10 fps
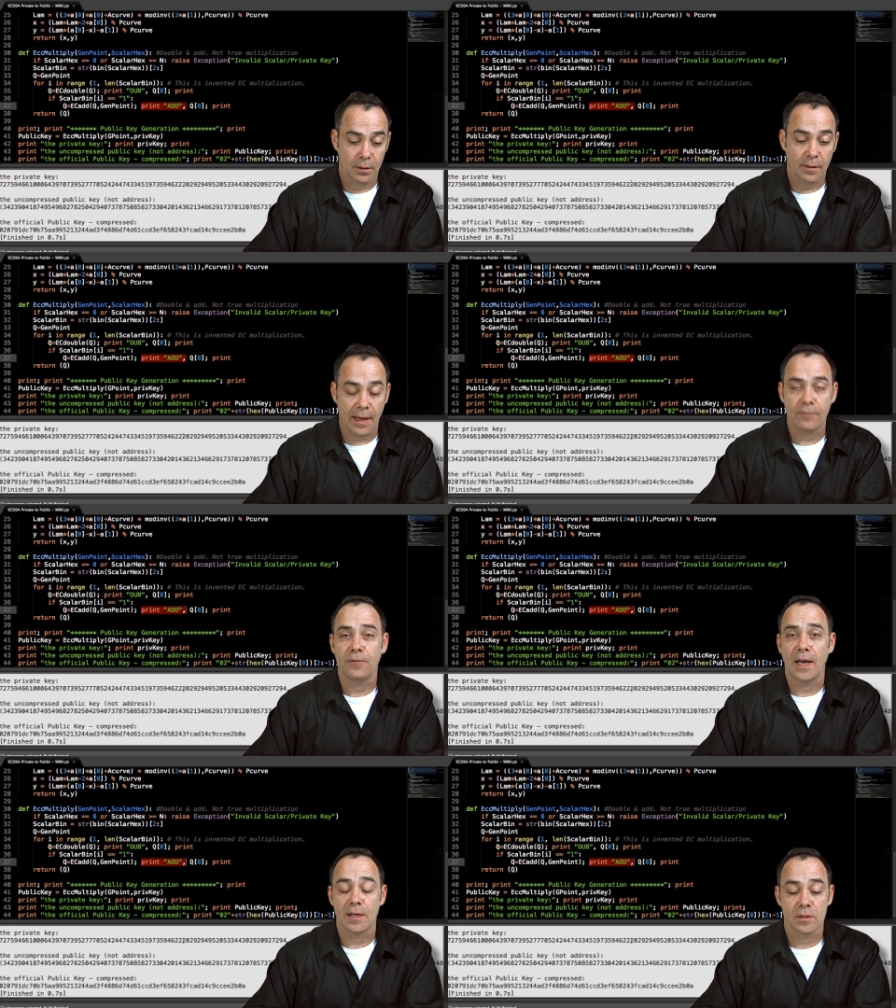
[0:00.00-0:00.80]
that
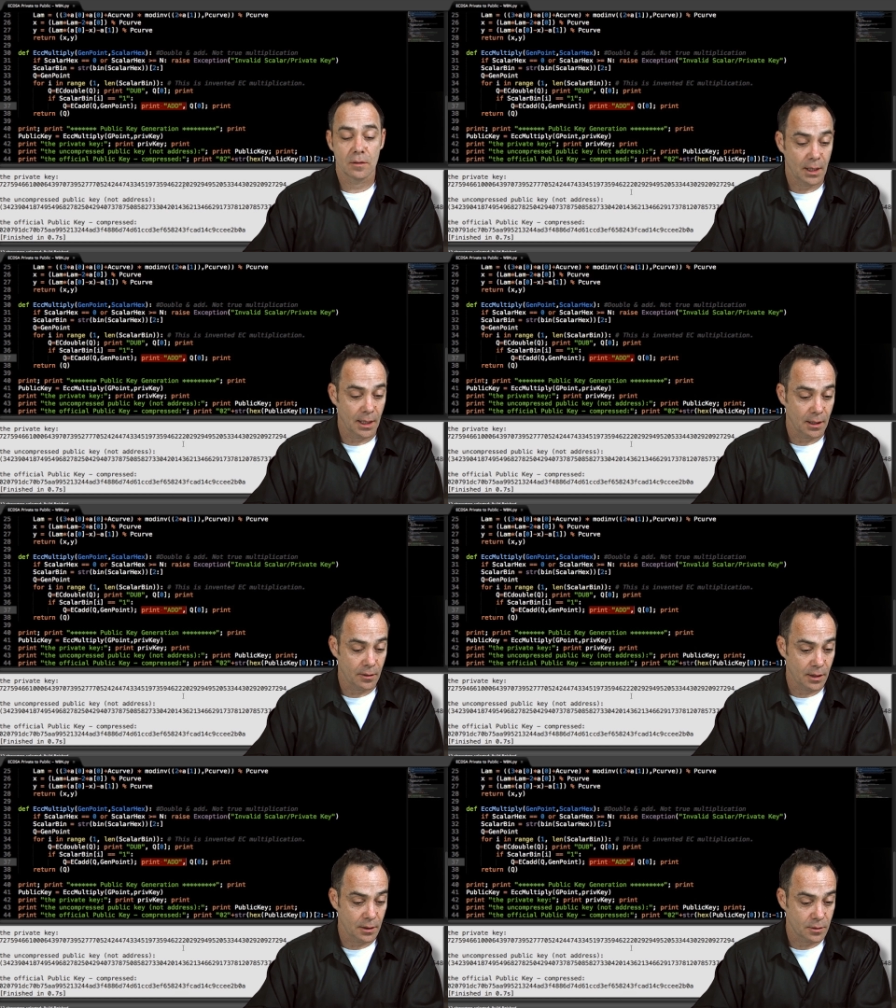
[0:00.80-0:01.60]
fast. And I
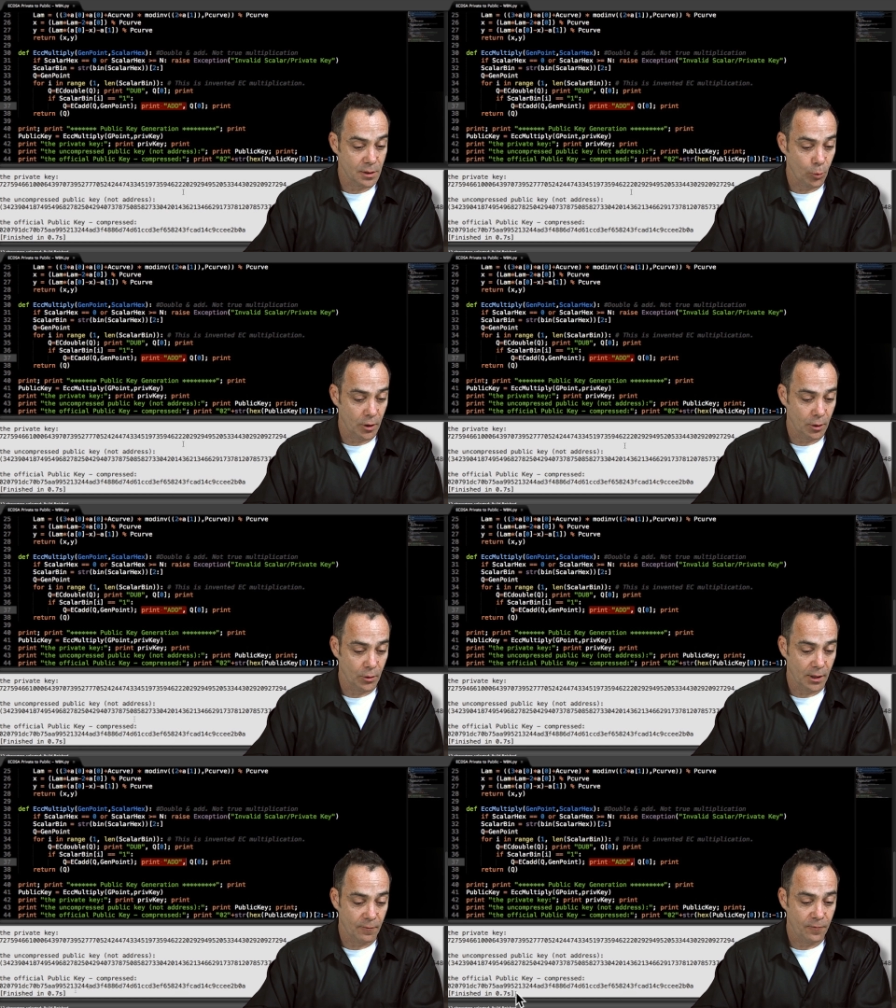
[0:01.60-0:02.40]
think somewhere, oh
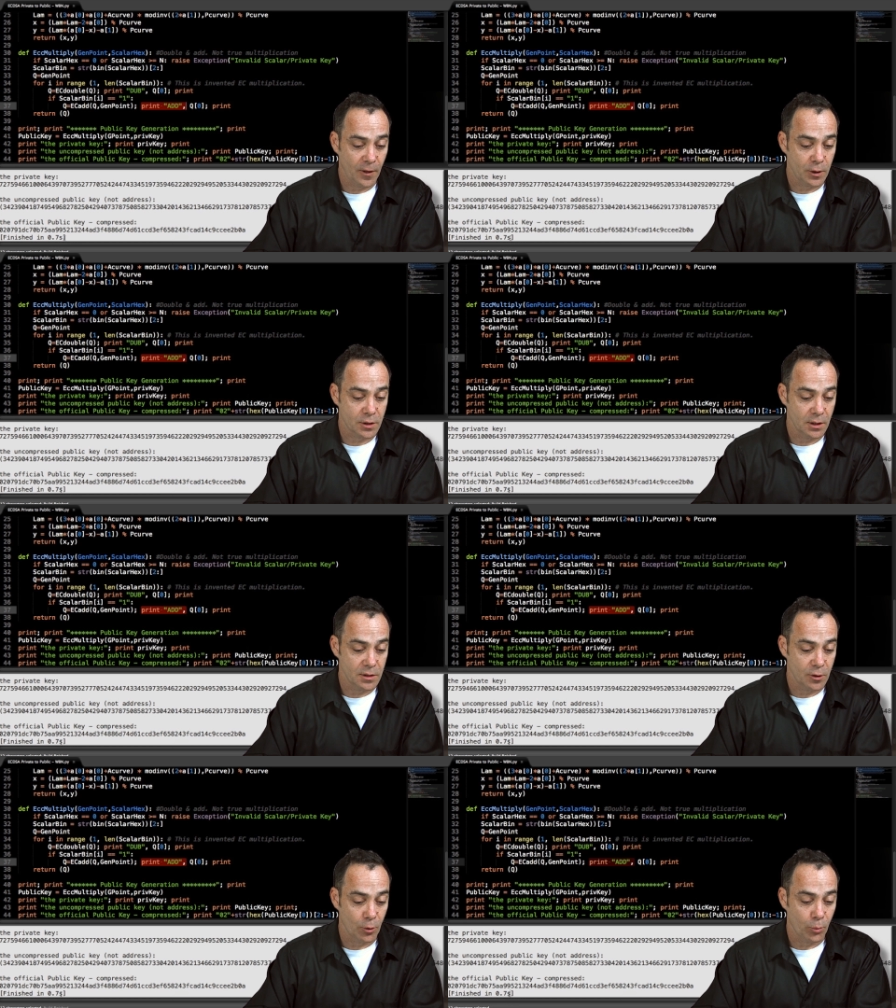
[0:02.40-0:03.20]
yeah, finished in
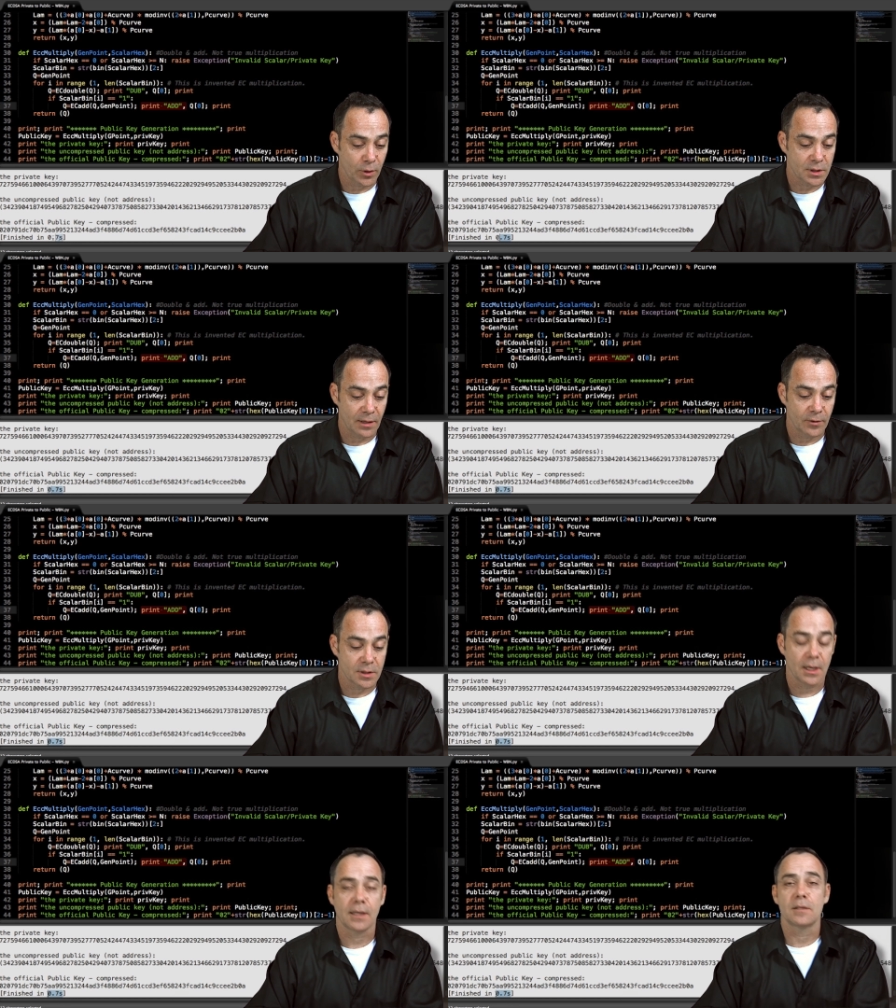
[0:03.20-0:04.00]
0.7
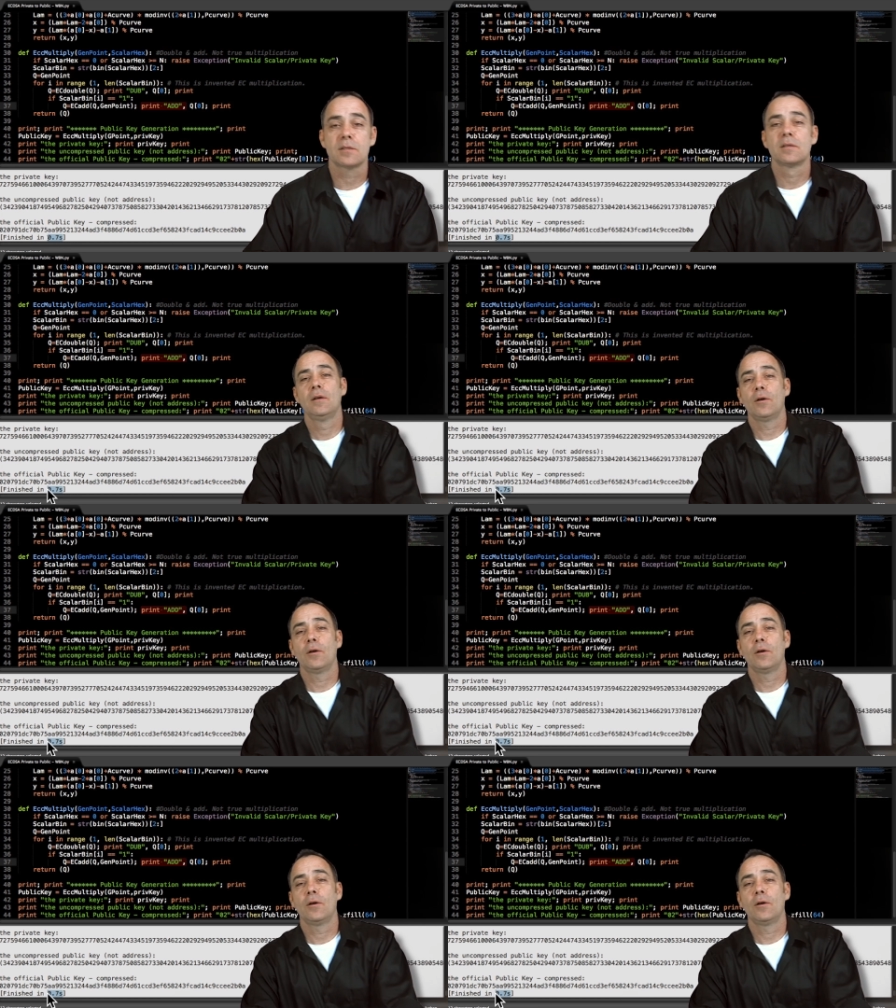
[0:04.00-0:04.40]
seconds.